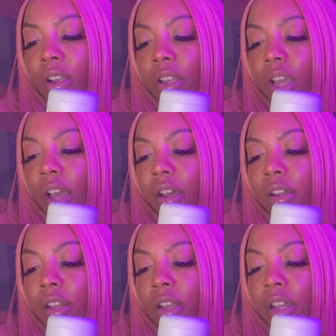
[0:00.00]

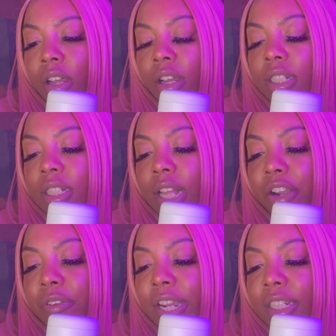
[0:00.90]
yeah, it's
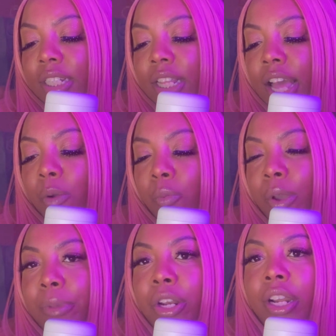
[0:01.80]
like crazy that
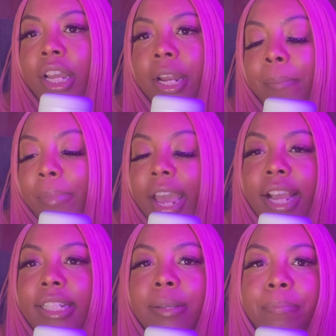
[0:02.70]
women are getting
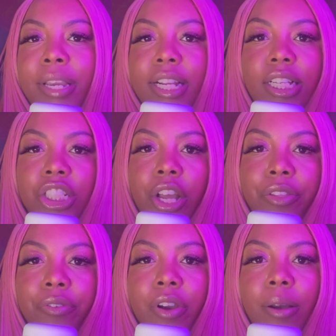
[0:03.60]
paid to beat each
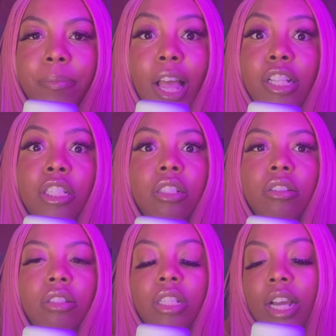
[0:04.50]
other up. That's
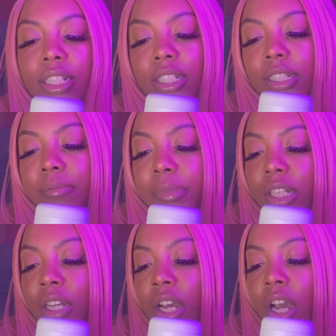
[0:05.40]
nuts to
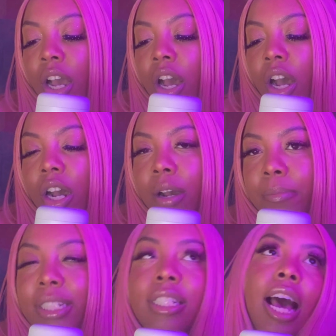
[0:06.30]
me.
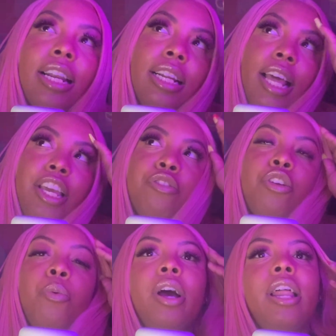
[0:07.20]
It's kind of like, you
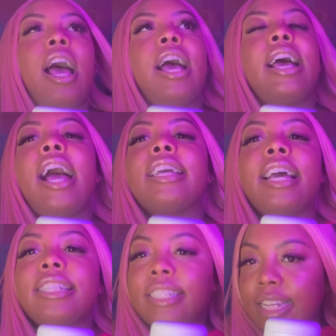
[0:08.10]
know what? I
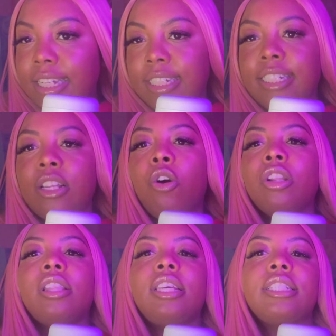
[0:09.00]
guess it's
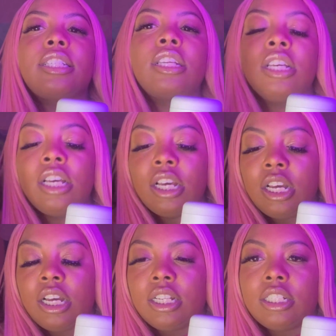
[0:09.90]
all of these
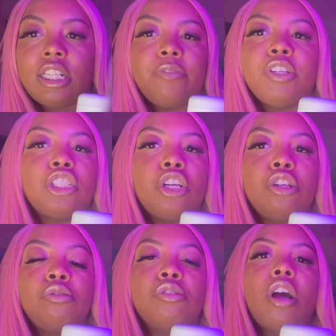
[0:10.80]
TV
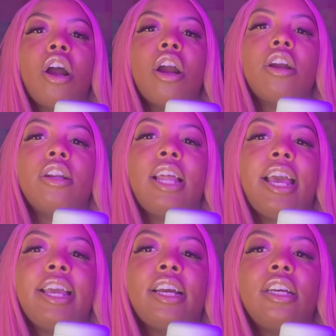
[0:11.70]
shows are
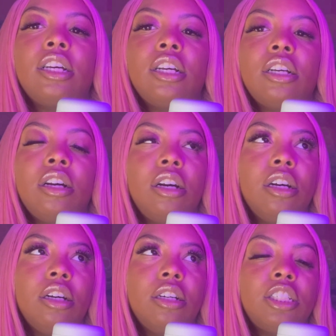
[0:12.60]
like
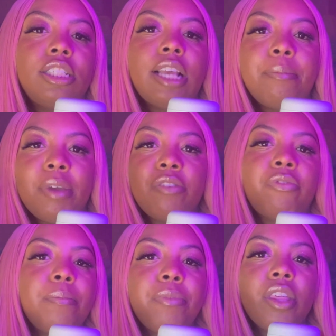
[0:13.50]
stemming
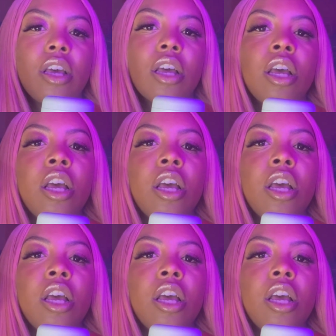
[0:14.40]
from the